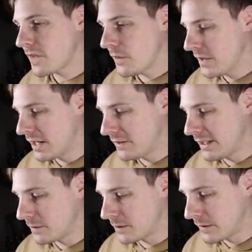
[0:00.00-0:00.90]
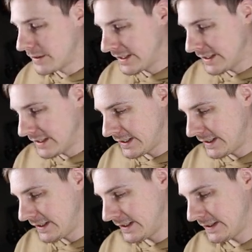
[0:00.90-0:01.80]
We have a little coin in
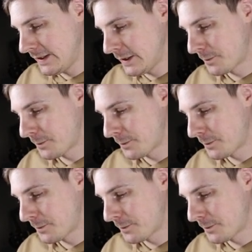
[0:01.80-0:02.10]
here.